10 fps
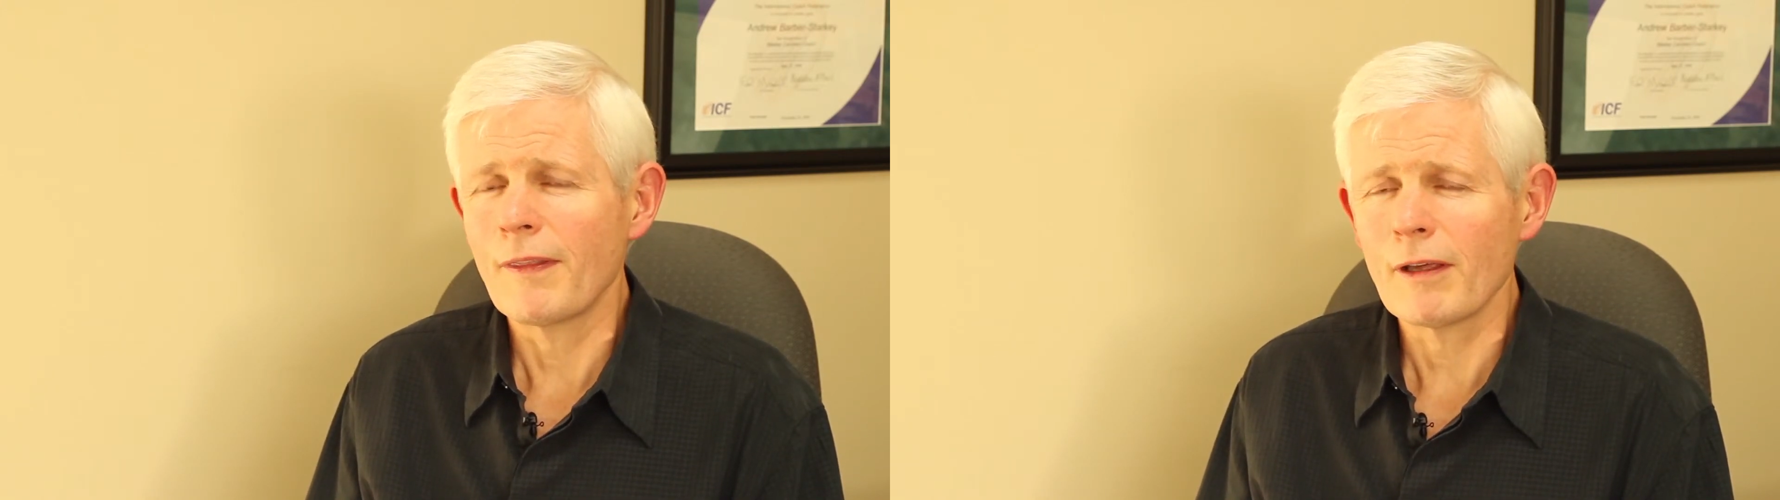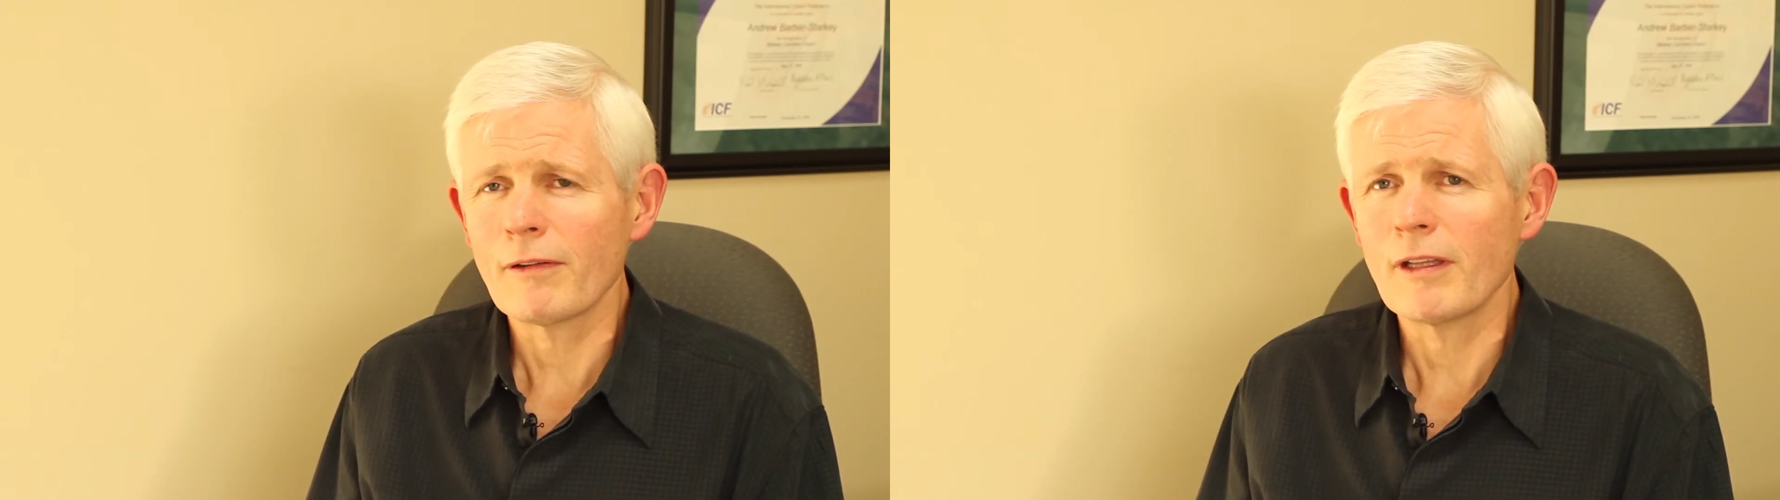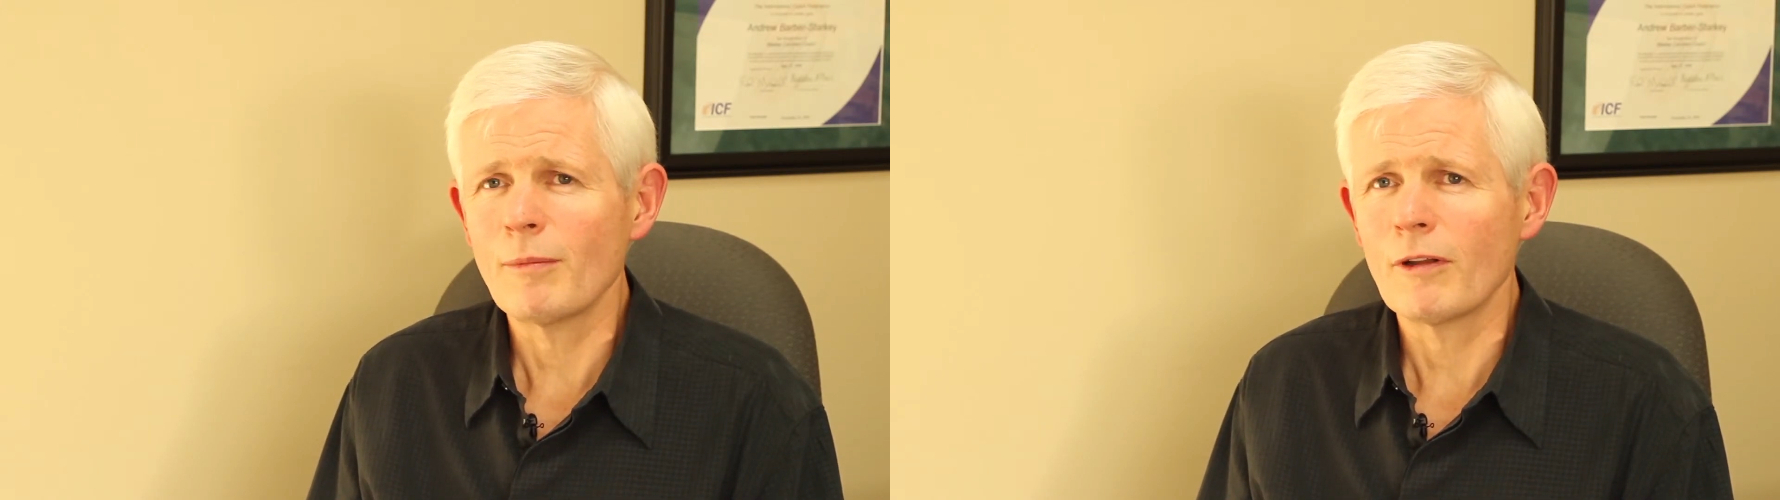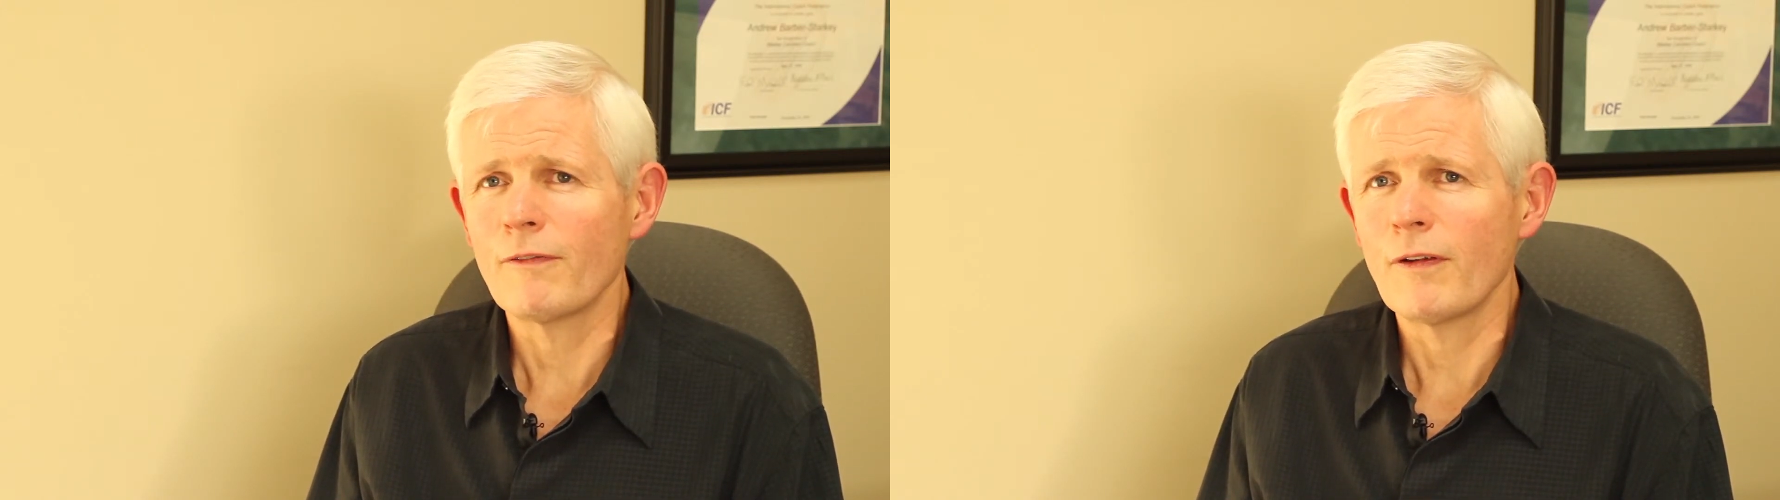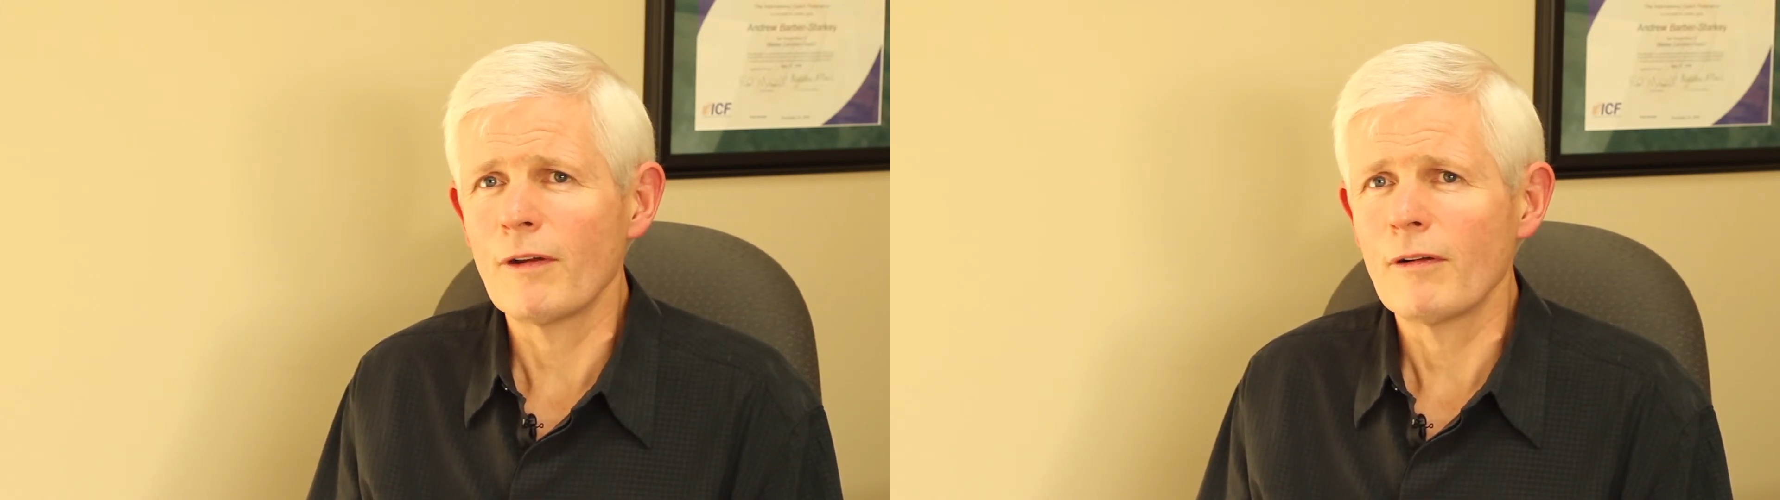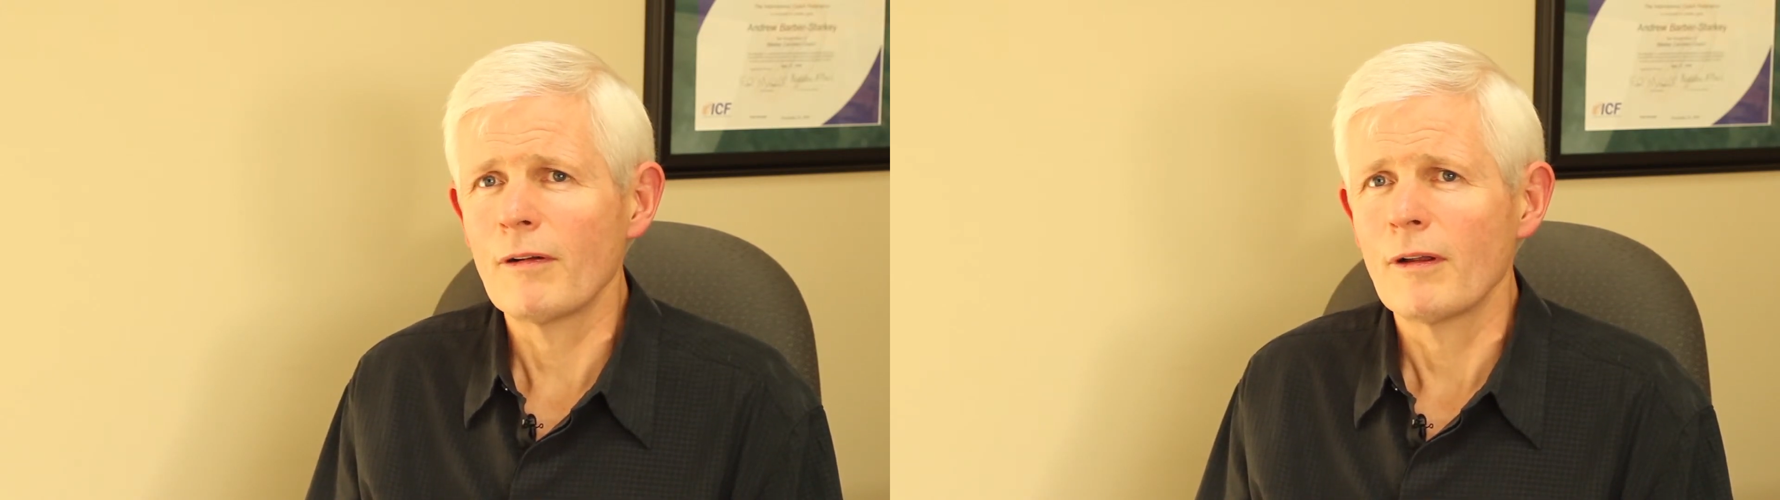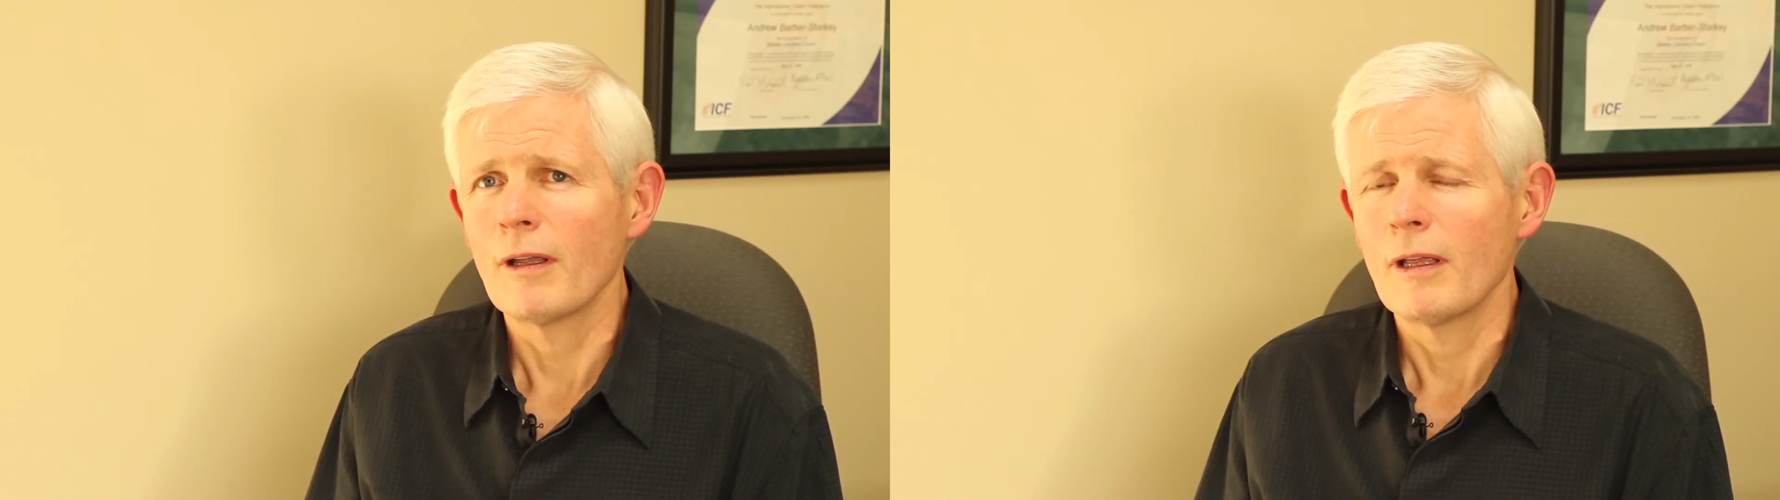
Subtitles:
thing I'll say about fear,